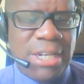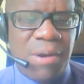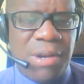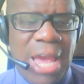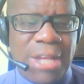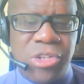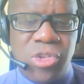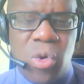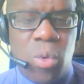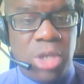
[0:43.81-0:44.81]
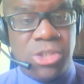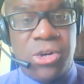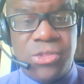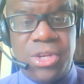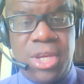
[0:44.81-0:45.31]
and I would like to know what
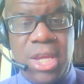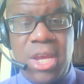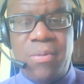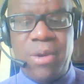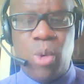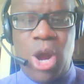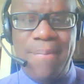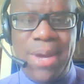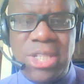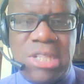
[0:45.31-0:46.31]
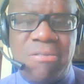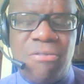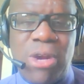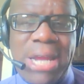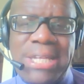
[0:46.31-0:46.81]
are the requirements
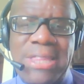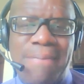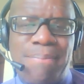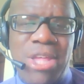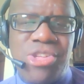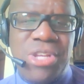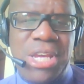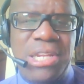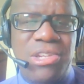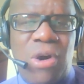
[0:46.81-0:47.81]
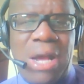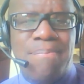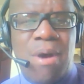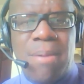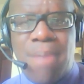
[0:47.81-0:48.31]
for getting that PhD in law
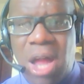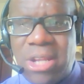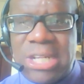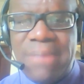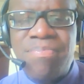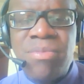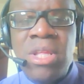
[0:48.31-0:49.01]
and public policy.